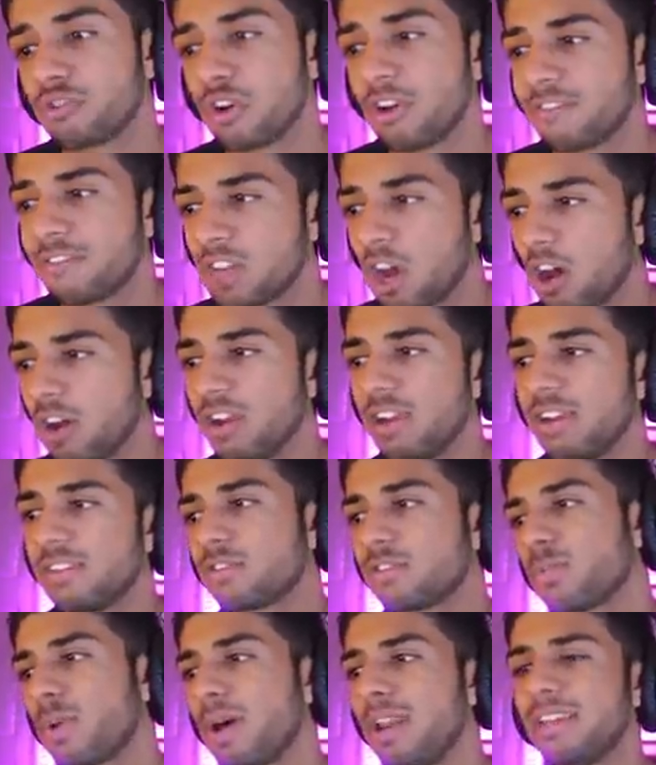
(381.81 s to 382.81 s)
for drift
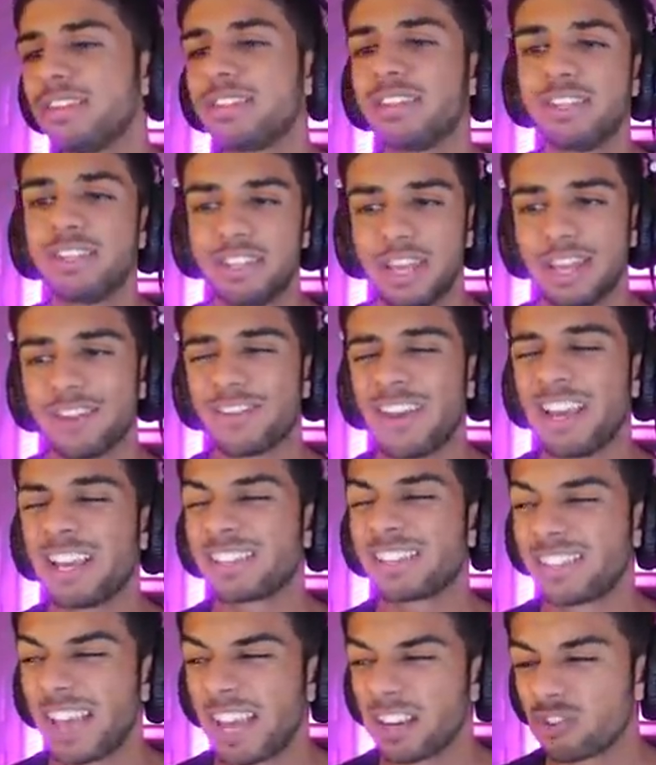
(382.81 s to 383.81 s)
tires, as well as the diff,
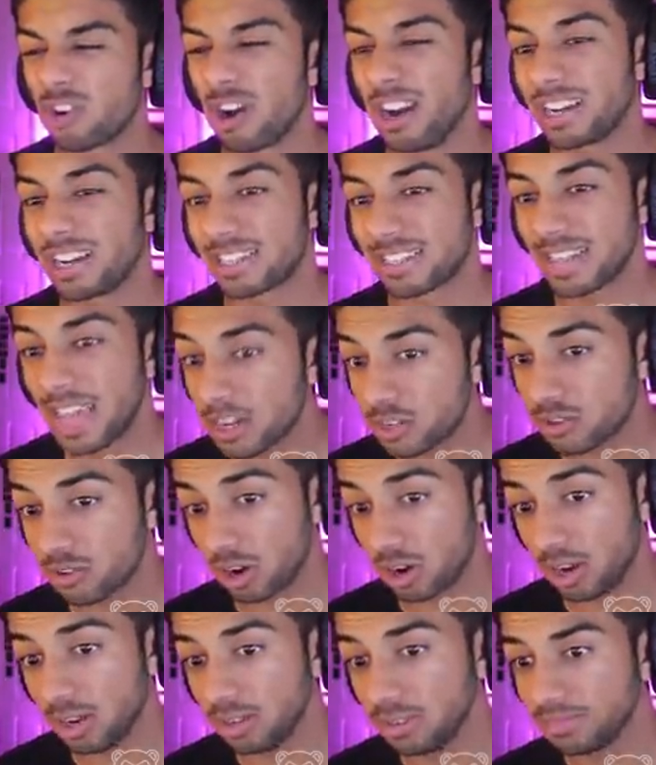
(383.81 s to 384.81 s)
etc,
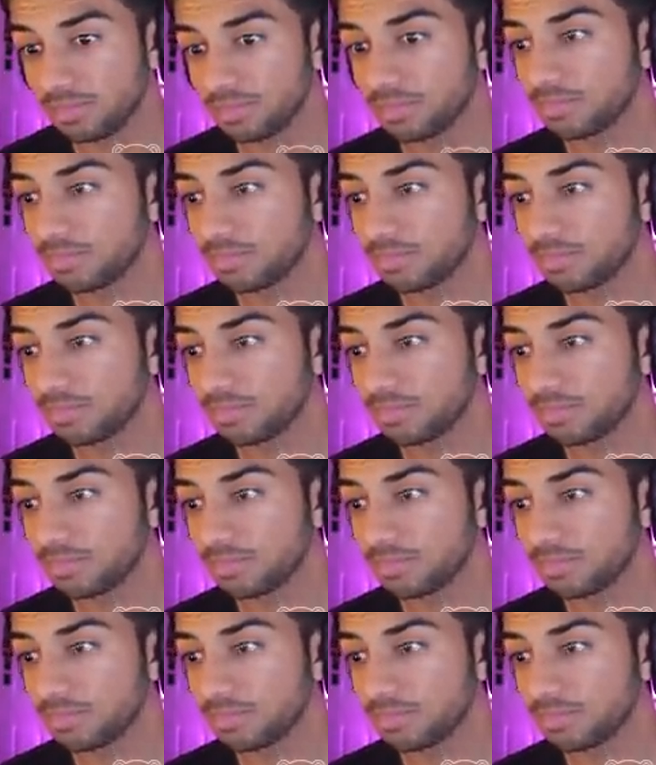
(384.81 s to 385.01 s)
etc.